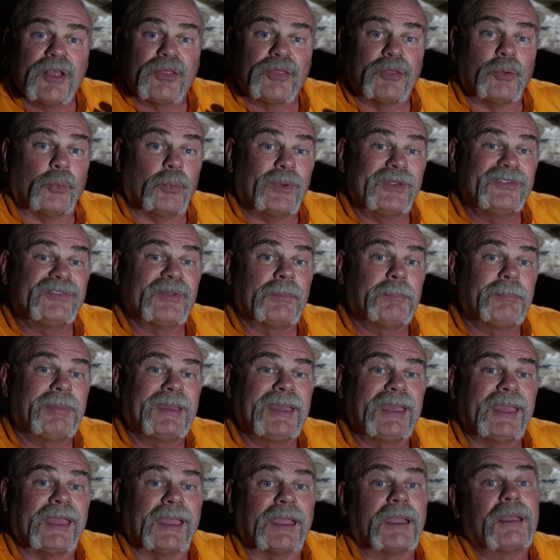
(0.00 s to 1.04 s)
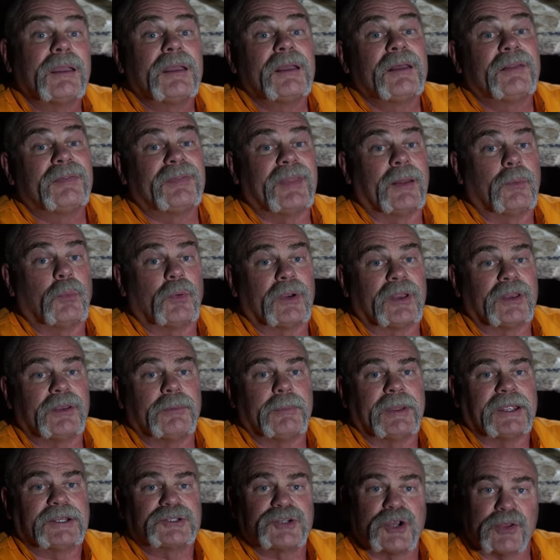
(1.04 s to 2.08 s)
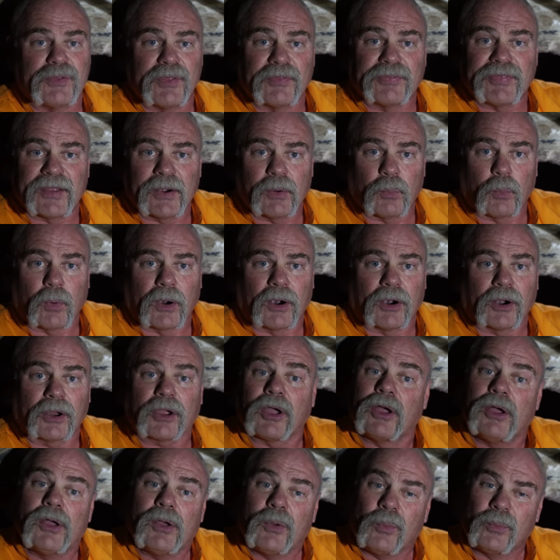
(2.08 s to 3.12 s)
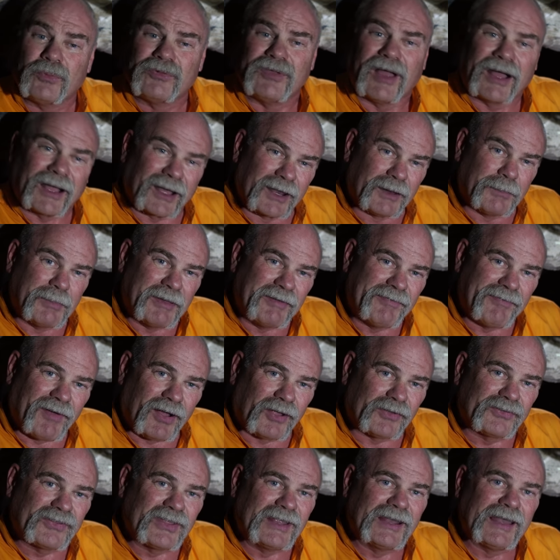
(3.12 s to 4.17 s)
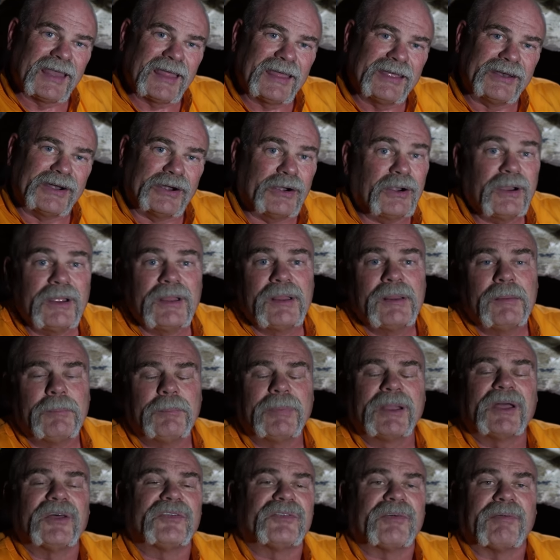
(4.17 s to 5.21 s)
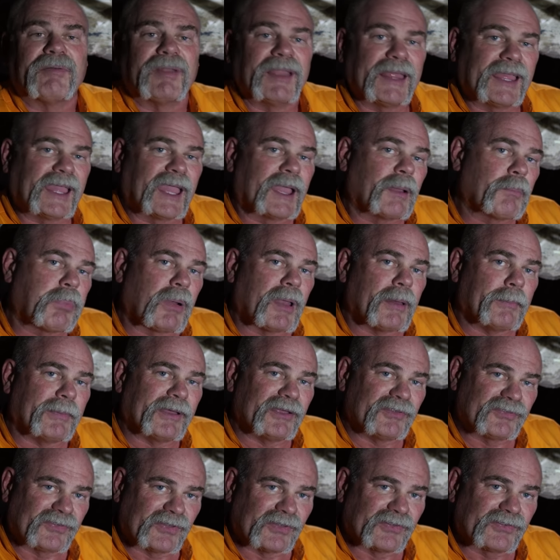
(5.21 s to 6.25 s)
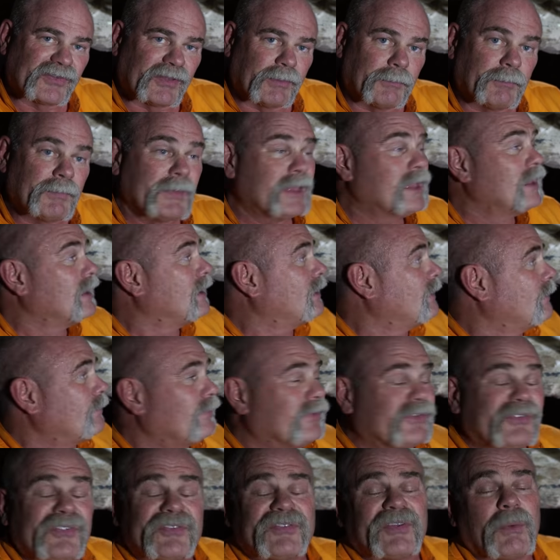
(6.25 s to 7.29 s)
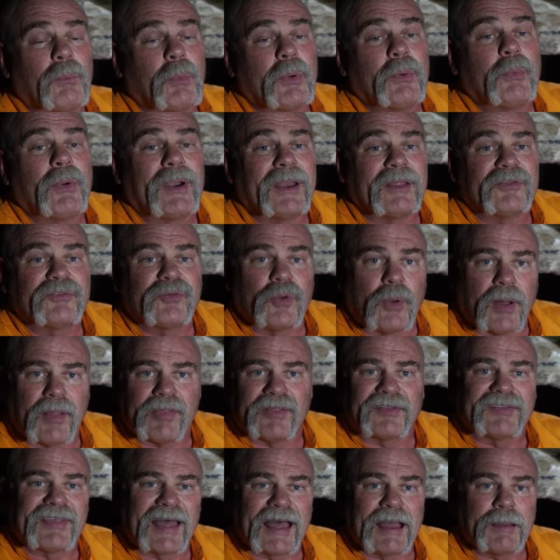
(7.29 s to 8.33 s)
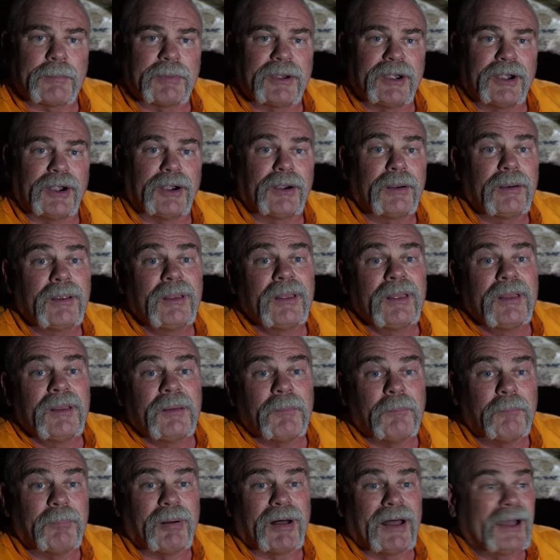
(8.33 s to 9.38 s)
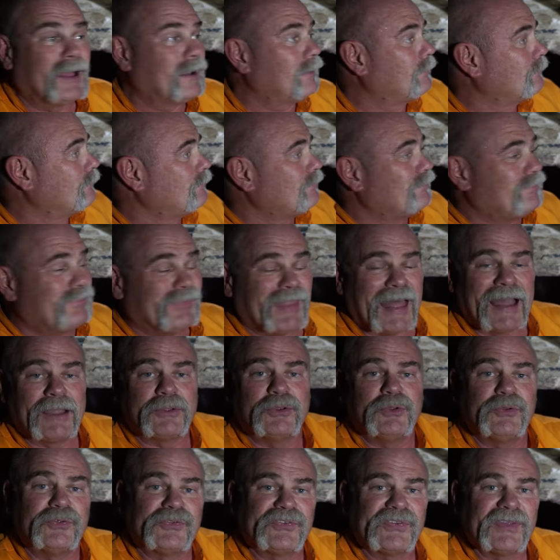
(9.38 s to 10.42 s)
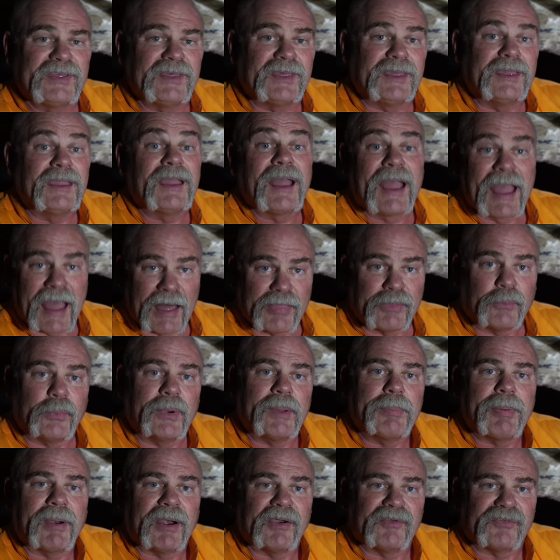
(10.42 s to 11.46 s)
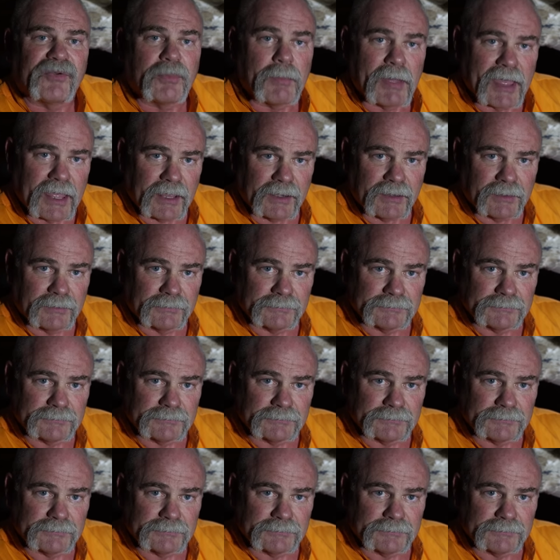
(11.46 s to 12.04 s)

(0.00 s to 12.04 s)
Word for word: The reason being, they wanted to make sure that their work was not going to be faulty later because of a leaking plumbing system. This is something we run into all the time here, but now you see how the repairs are made.